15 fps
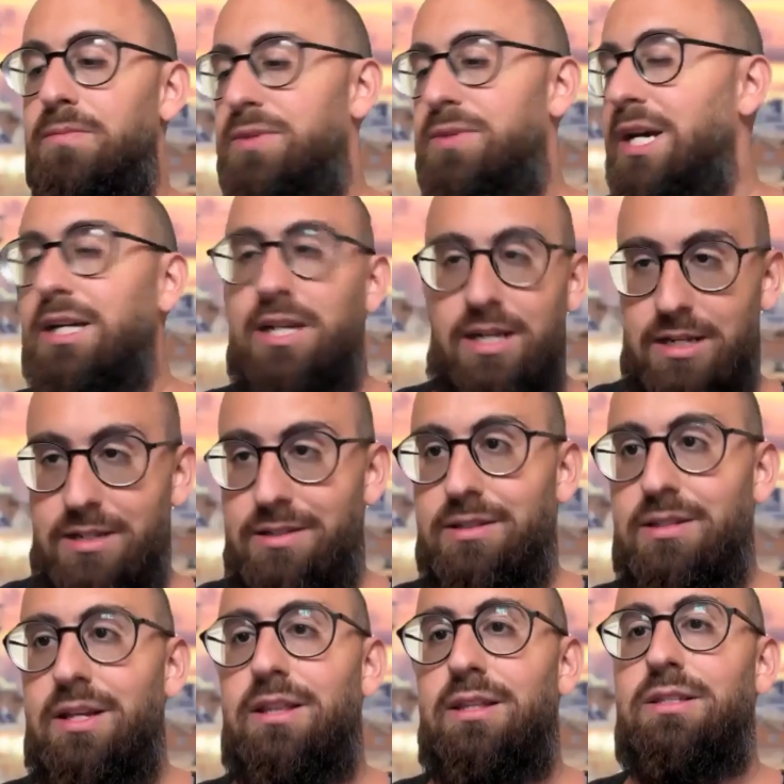
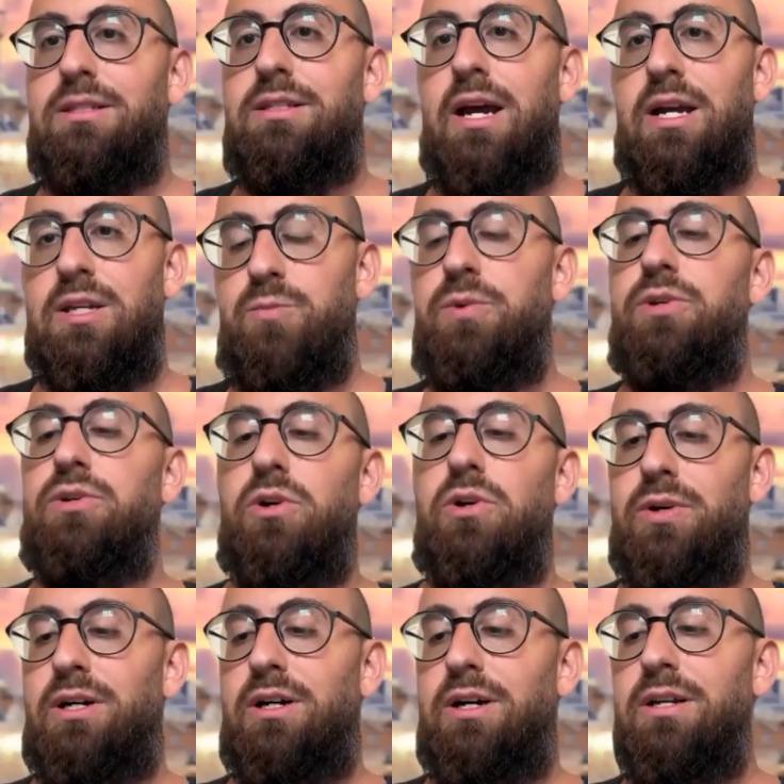decades that this has been
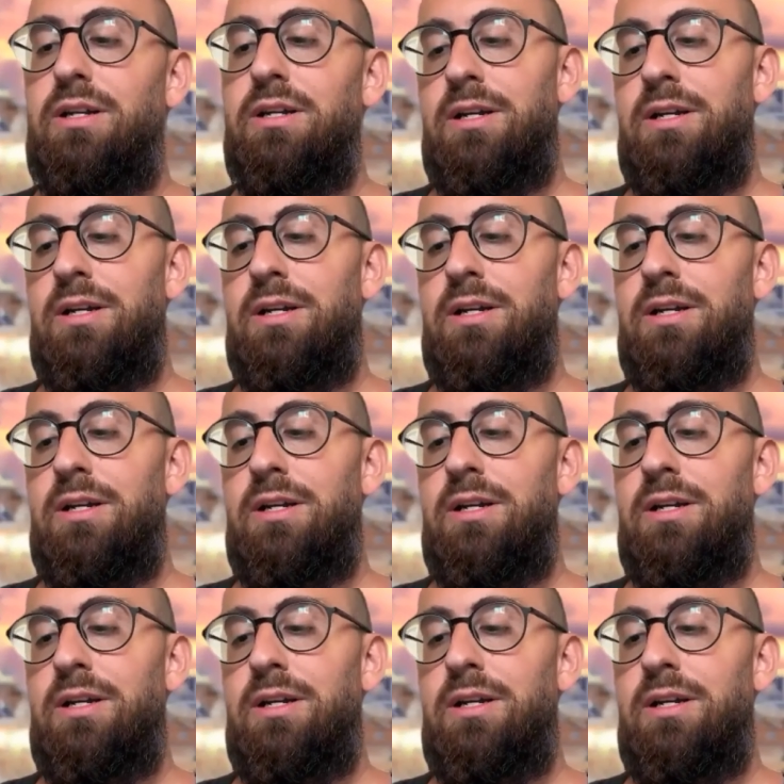going on.